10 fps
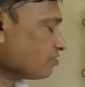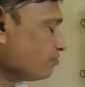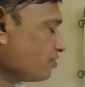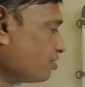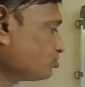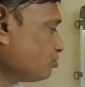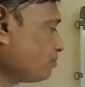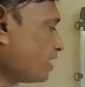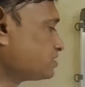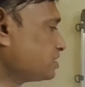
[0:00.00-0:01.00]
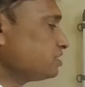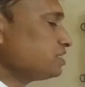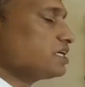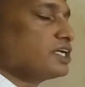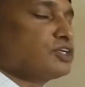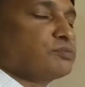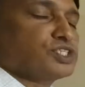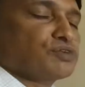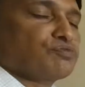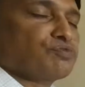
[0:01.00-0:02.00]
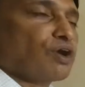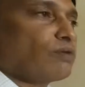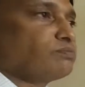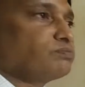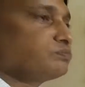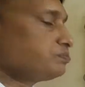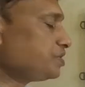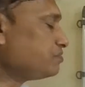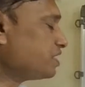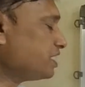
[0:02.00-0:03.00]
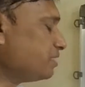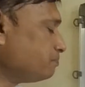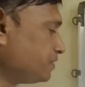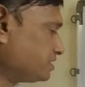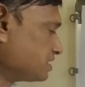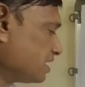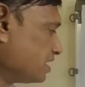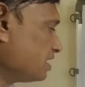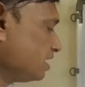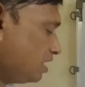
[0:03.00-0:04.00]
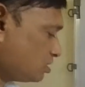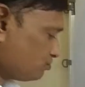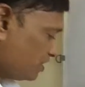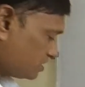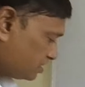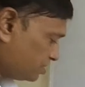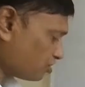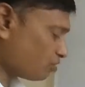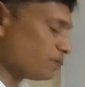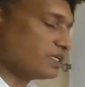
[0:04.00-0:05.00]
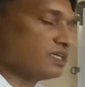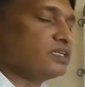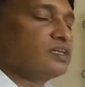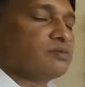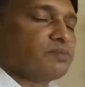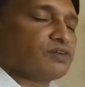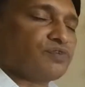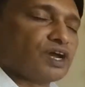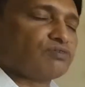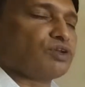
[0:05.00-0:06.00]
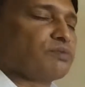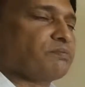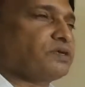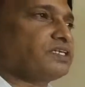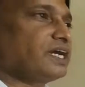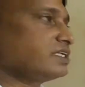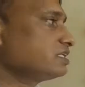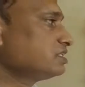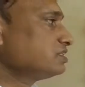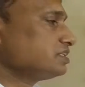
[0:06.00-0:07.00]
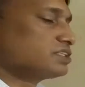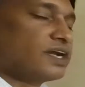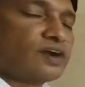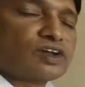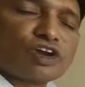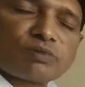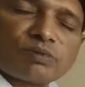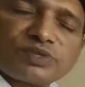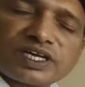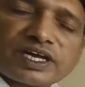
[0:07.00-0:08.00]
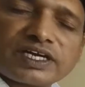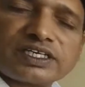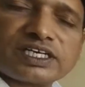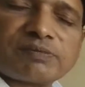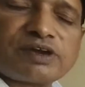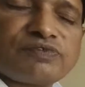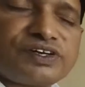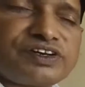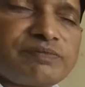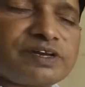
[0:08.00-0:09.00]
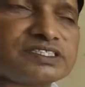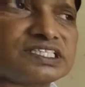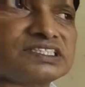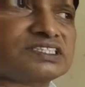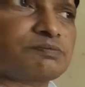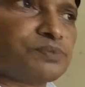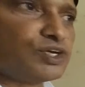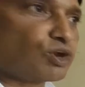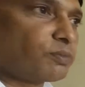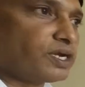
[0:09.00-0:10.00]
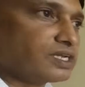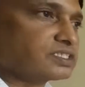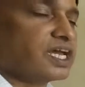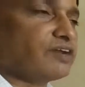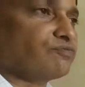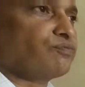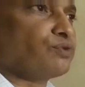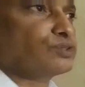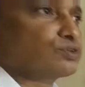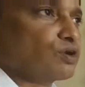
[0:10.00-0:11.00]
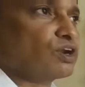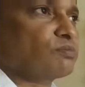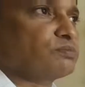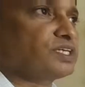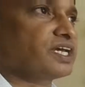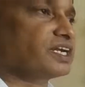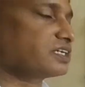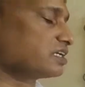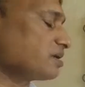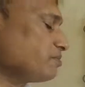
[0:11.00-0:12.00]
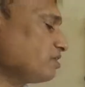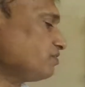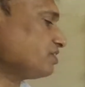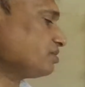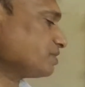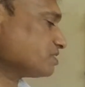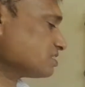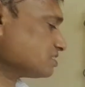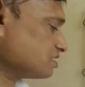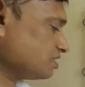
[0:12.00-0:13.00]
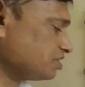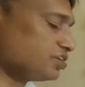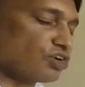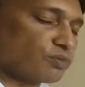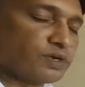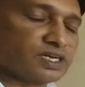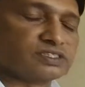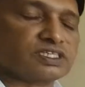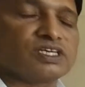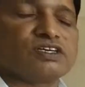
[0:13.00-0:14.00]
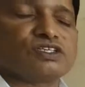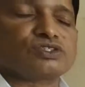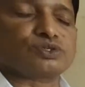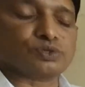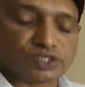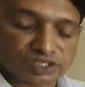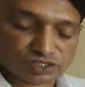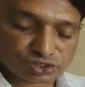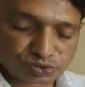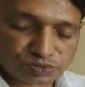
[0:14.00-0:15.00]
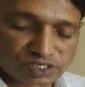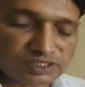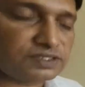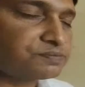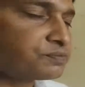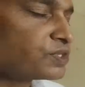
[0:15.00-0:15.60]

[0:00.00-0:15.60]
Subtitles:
we have to mention the contribution from py and pz as well as d orbital. But we have to remember that the third column of the character table which represents p orbitals, and fourth column of the character table which represents d orbitals. So dear students,